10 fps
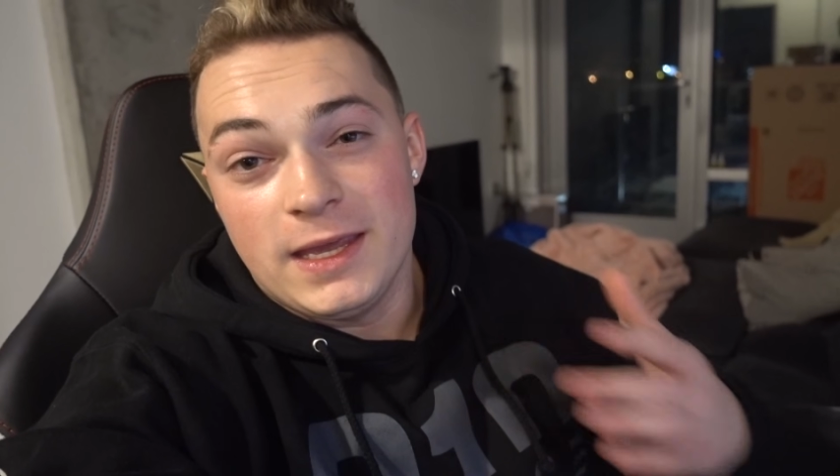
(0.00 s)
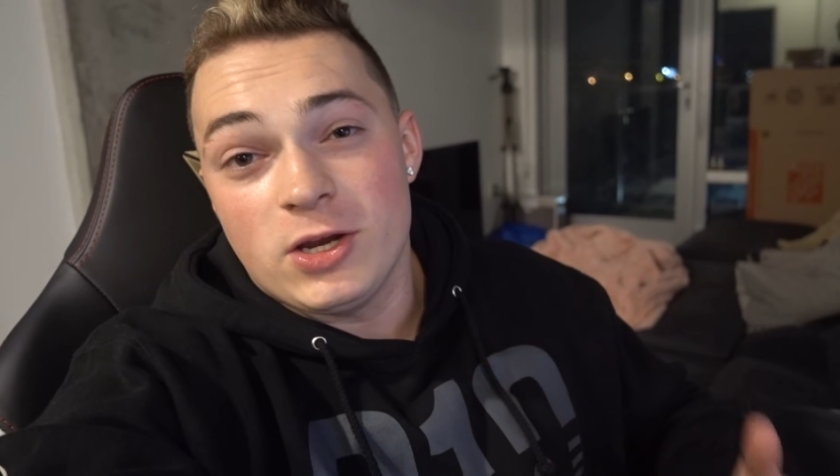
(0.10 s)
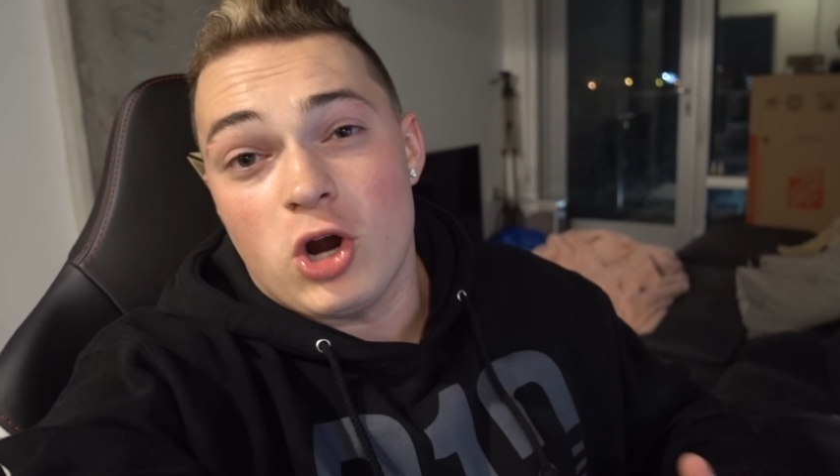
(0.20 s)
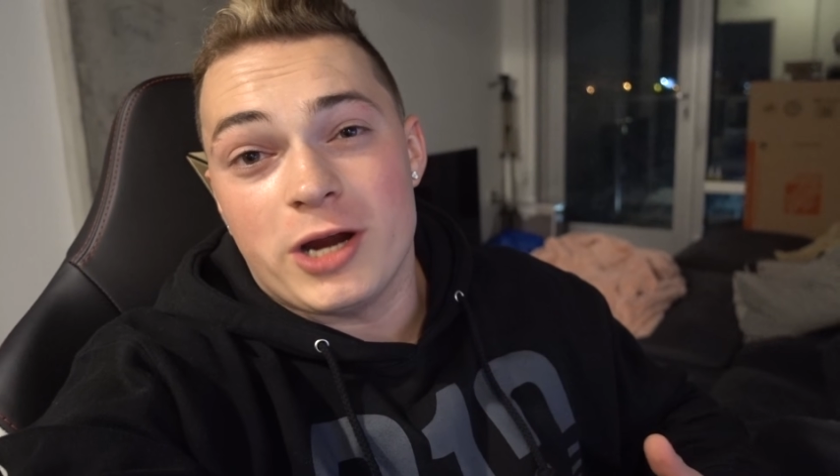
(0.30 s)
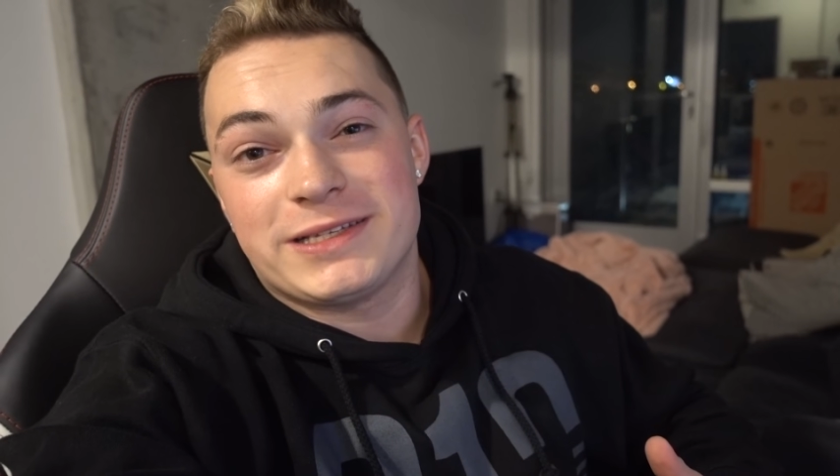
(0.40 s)

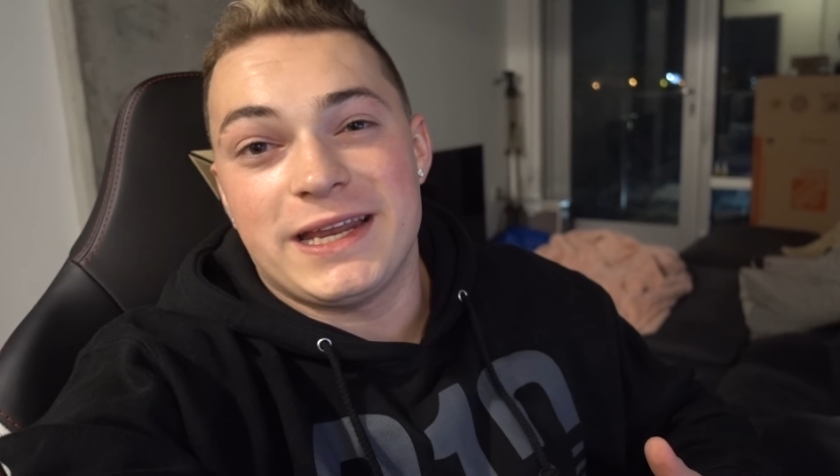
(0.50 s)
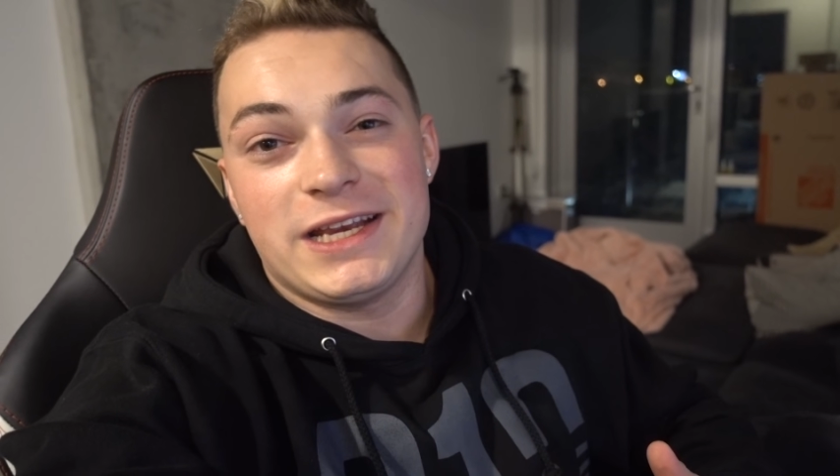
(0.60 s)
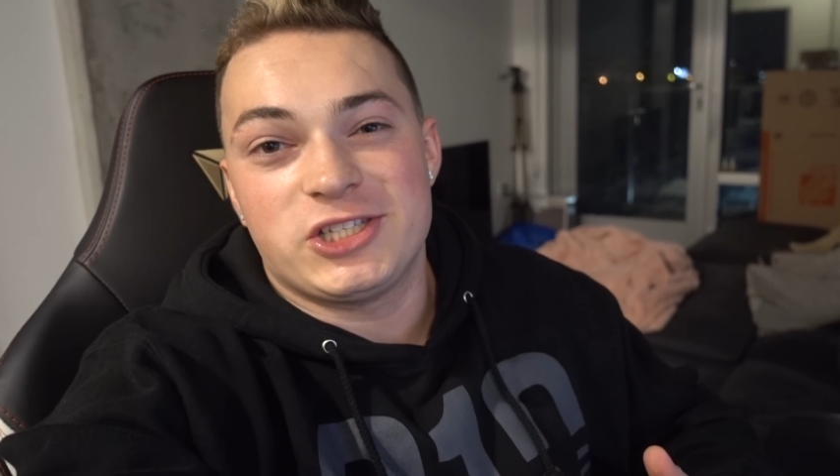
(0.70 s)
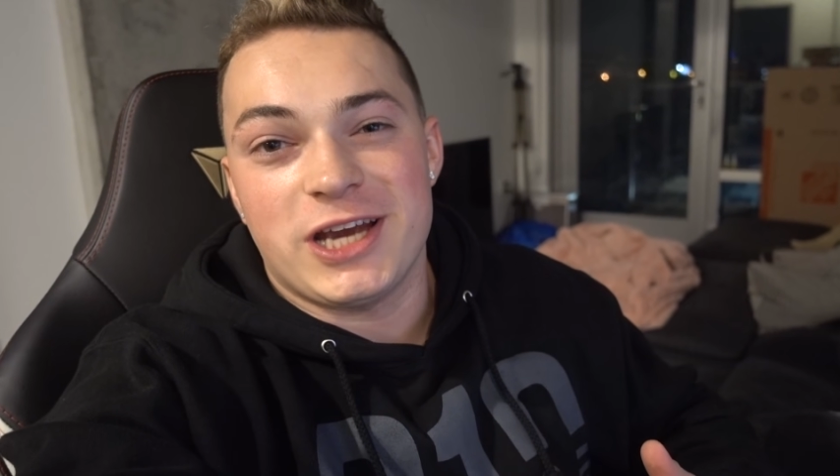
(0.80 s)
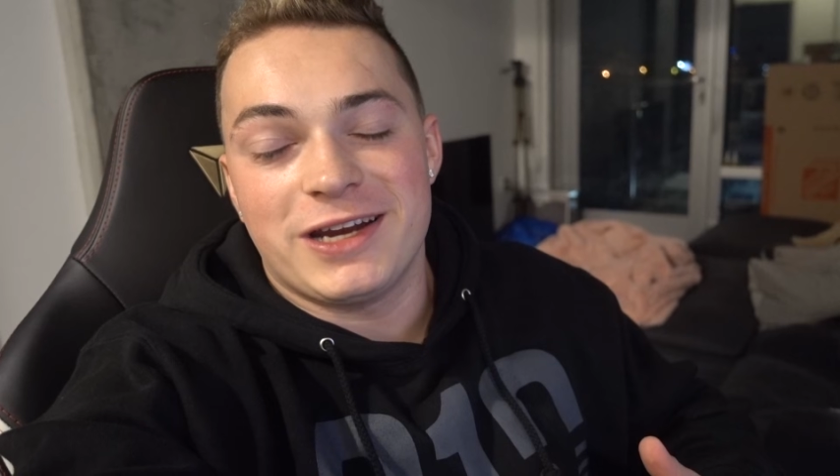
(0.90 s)
Here are
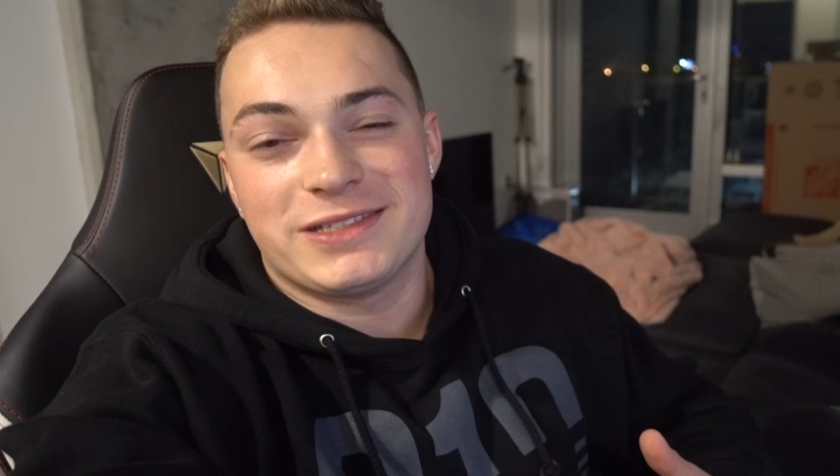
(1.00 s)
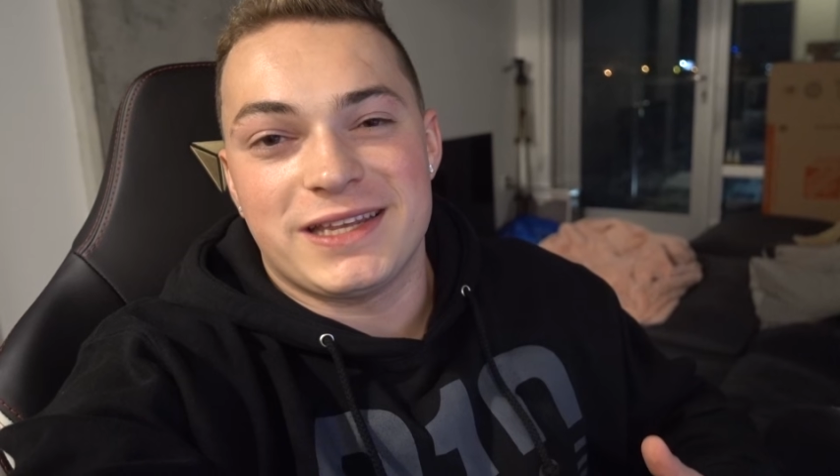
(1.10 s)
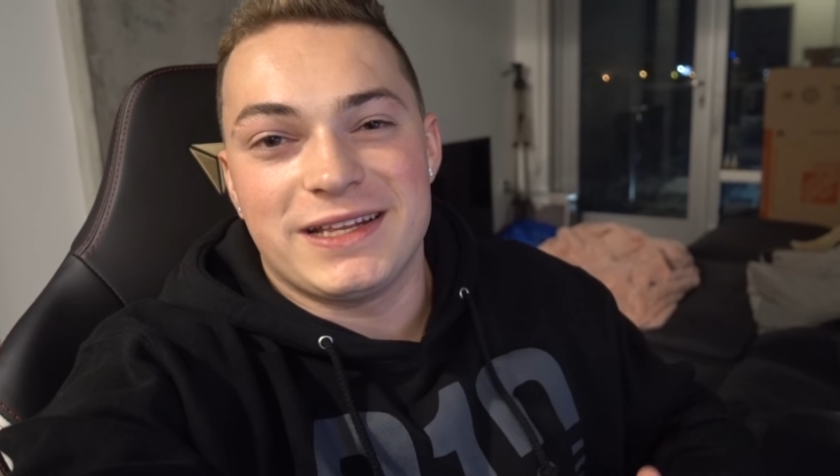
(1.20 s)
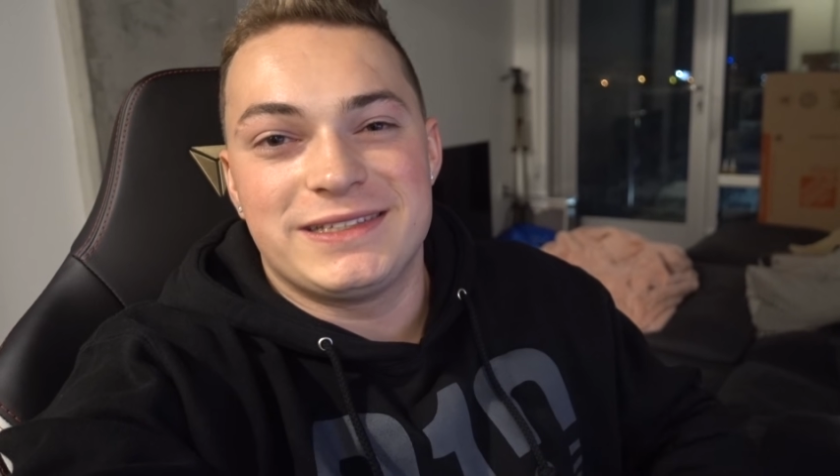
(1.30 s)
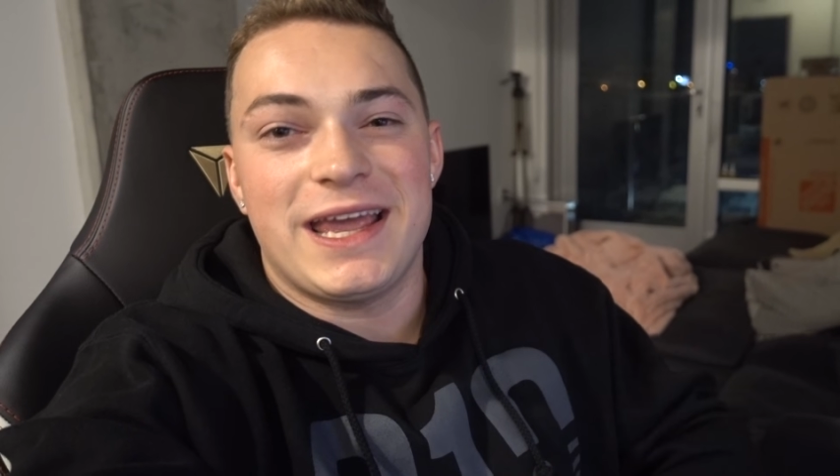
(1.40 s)
today's shout outs
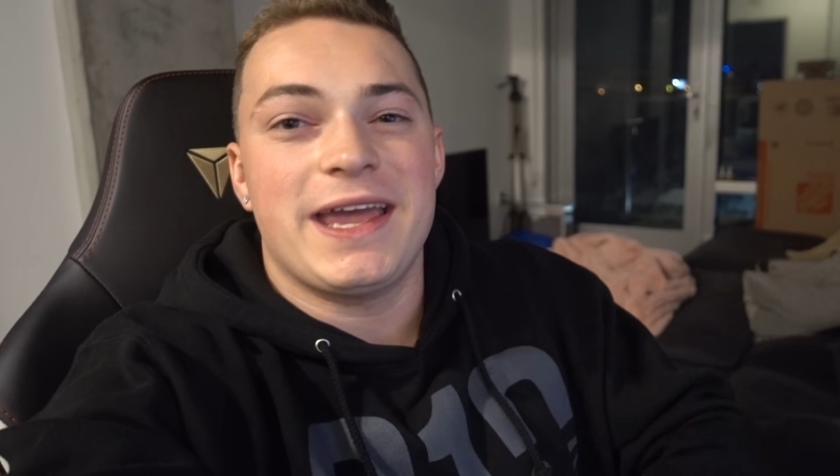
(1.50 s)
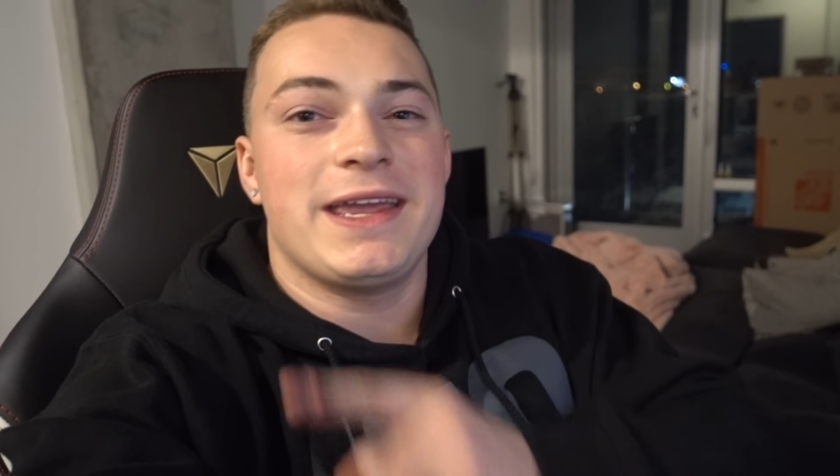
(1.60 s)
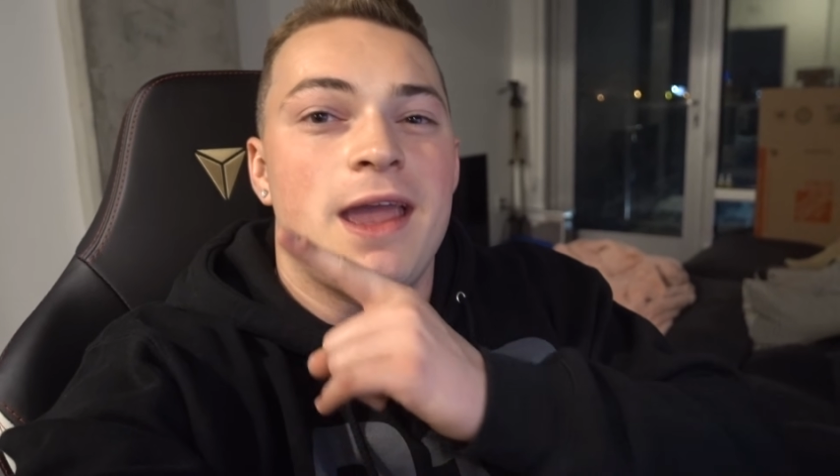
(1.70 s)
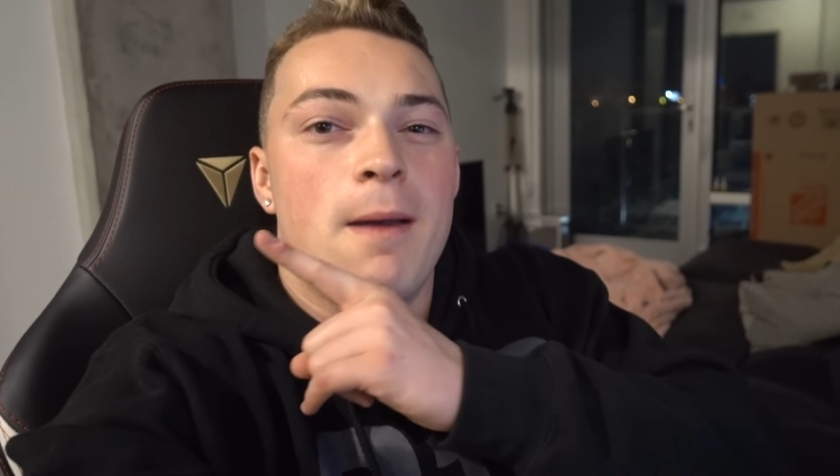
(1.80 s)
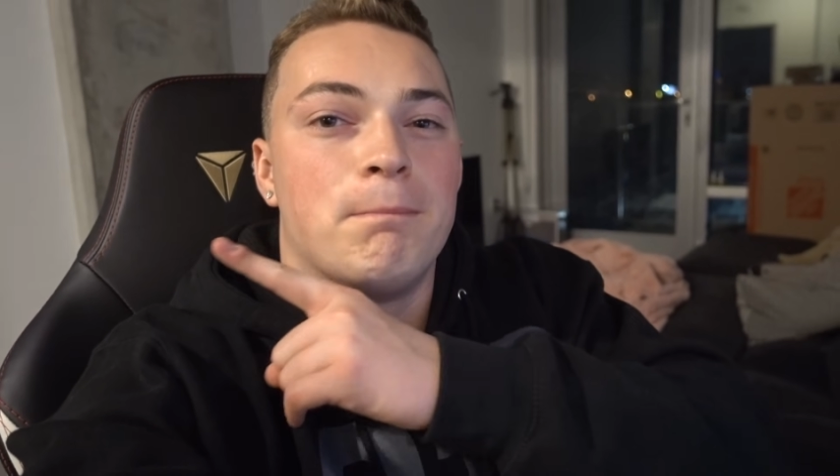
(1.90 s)
of the
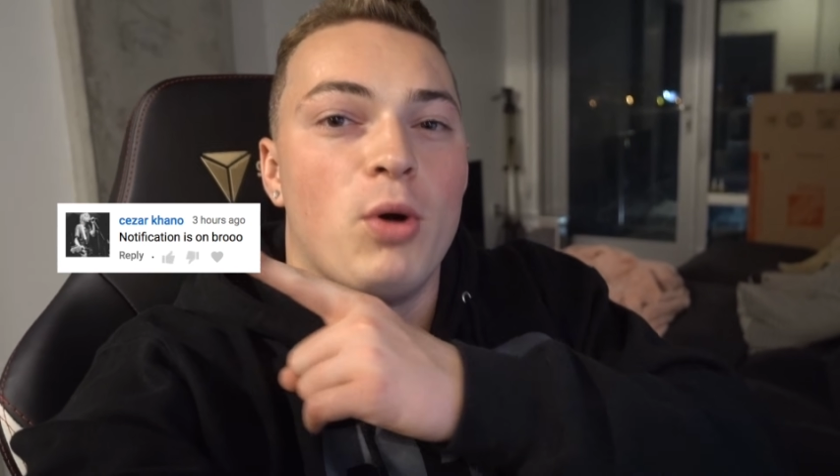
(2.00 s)
day.